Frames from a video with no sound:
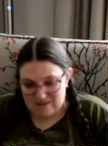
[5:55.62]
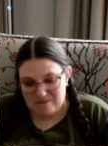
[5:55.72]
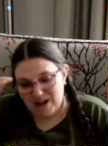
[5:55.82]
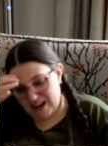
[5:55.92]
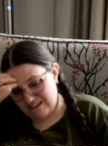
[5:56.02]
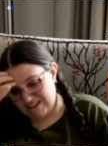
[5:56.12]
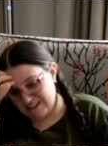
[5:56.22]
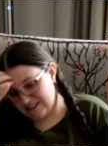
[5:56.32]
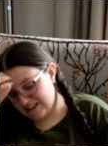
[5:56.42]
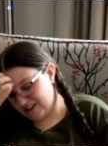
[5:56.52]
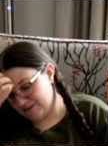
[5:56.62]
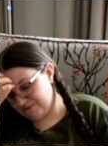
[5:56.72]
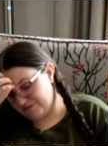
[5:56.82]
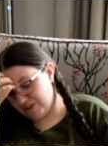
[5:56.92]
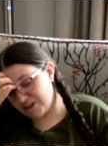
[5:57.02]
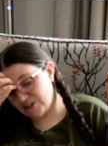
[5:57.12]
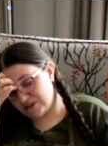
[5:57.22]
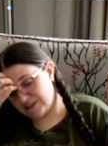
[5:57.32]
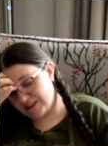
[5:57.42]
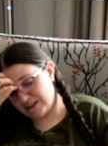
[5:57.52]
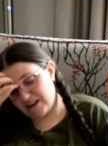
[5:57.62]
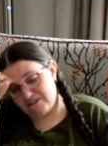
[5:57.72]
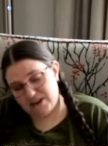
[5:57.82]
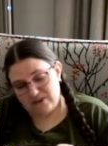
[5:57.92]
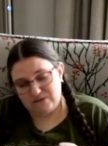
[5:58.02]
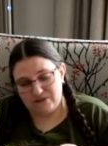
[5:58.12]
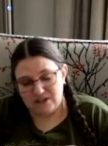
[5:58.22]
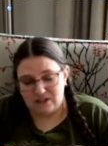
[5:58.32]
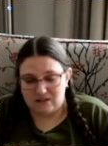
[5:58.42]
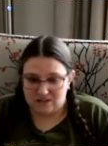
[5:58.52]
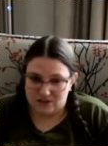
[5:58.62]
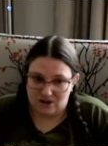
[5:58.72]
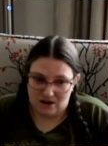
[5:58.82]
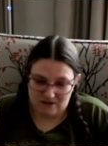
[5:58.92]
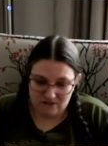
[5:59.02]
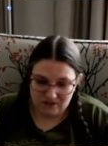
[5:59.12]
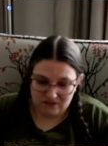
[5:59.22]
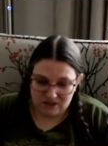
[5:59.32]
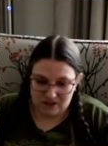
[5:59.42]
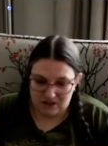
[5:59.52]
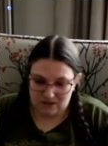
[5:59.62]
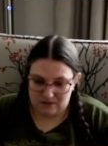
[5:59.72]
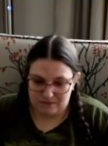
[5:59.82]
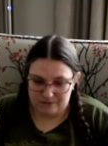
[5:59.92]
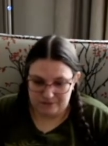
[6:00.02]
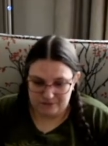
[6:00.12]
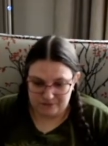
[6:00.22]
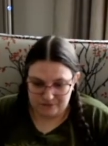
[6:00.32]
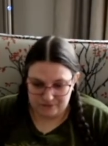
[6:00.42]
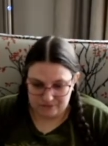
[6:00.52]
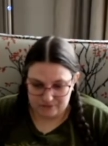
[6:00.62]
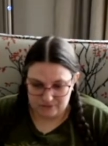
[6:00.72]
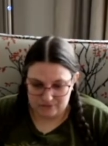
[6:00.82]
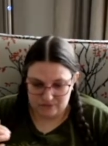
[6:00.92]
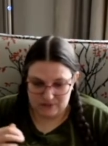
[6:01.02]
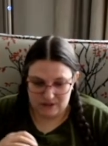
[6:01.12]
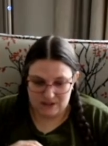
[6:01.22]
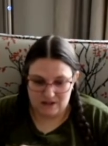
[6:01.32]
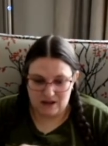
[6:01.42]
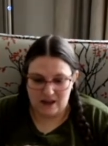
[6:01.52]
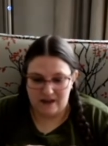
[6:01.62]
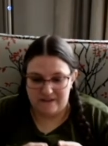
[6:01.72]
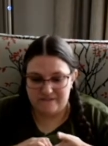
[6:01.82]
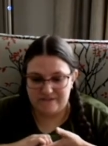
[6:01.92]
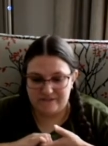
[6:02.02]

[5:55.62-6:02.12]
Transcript: but anyways, um, eventually I found an alternative um, that didn't have